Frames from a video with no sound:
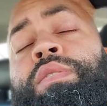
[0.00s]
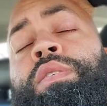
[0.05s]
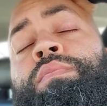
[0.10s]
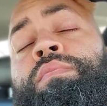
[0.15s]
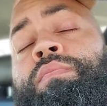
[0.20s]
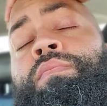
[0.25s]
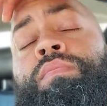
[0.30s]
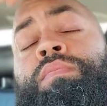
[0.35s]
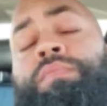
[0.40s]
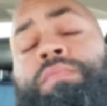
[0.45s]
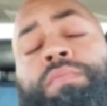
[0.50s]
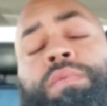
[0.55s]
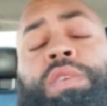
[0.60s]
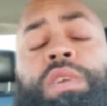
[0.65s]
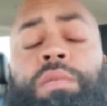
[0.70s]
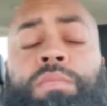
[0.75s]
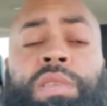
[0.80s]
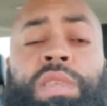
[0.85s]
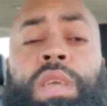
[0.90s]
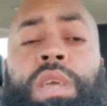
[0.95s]
You know what
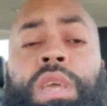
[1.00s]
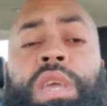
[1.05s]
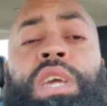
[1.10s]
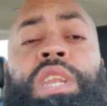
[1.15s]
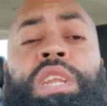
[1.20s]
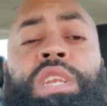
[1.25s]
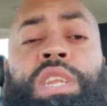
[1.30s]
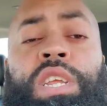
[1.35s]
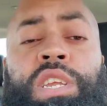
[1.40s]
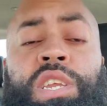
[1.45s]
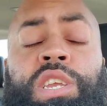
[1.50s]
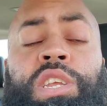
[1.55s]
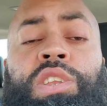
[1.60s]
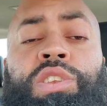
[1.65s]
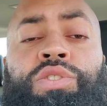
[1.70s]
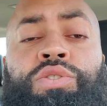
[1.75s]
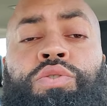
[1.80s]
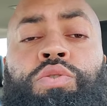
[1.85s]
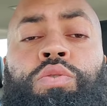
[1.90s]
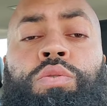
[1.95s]
I'm saying? In addition
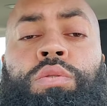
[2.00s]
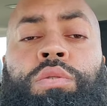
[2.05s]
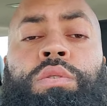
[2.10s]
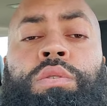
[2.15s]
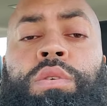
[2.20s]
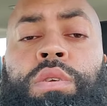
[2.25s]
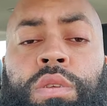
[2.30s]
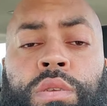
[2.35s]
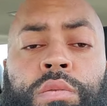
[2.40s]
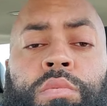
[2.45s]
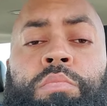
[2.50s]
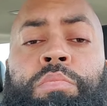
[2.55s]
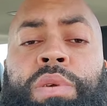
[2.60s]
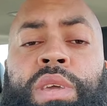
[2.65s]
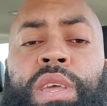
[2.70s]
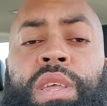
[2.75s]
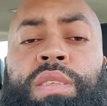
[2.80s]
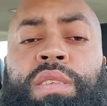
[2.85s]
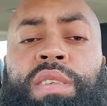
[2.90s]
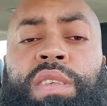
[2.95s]
to
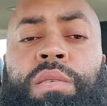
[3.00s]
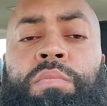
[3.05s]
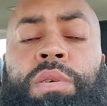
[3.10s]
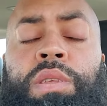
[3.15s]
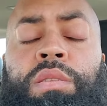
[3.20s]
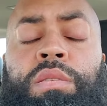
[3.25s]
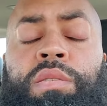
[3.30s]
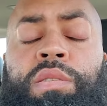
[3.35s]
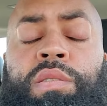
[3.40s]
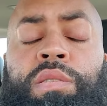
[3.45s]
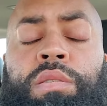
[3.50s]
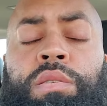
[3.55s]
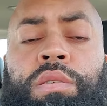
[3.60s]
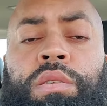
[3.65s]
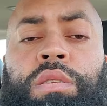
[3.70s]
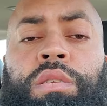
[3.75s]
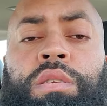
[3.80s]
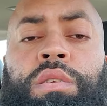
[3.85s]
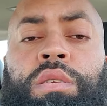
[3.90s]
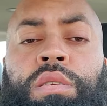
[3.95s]
Ben Simmons,
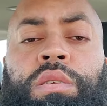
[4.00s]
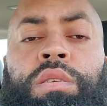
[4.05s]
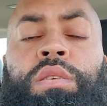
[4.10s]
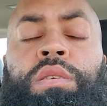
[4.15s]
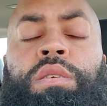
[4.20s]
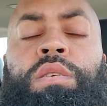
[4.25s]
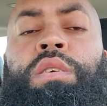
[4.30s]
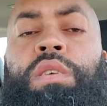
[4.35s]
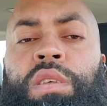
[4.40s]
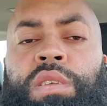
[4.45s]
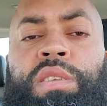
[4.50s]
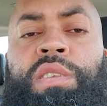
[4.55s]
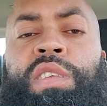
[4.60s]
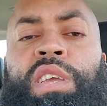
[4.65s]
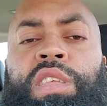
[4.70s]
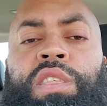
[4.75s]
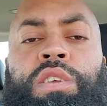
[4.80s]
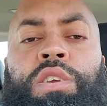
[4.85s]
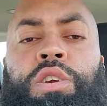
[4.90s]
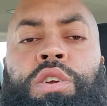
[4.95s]

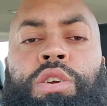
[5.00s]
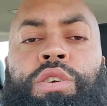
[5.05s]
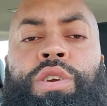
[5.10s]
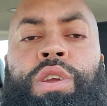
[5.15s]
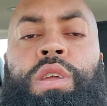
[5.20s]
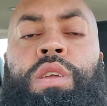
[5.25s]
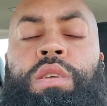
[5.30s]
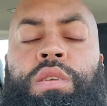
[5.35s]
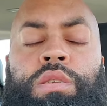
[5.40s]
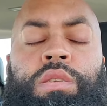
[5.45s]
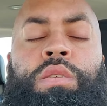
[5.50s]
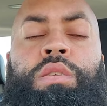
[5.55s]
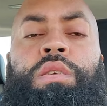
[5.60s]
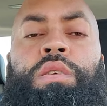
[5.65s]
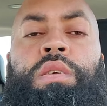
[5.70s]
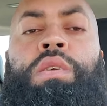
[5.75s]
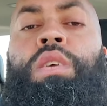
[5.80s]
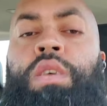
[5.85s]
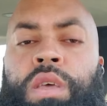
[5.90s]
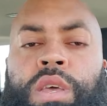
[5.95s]
Seth Curry,
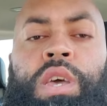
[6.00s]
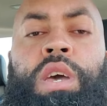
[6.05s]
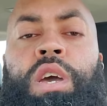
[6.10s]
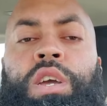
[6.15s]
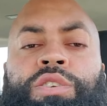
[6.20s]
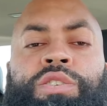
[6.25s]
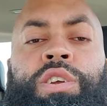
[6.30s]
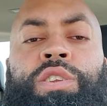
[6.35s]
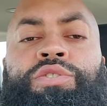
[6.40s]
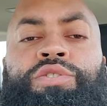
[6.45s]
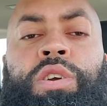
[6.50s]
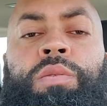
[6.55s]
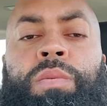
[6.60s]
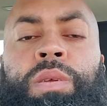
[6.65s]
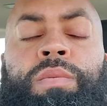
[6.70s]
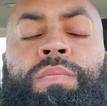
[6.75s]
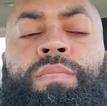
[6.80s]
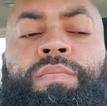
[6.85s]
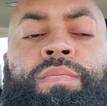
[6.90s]
Andre Drummond.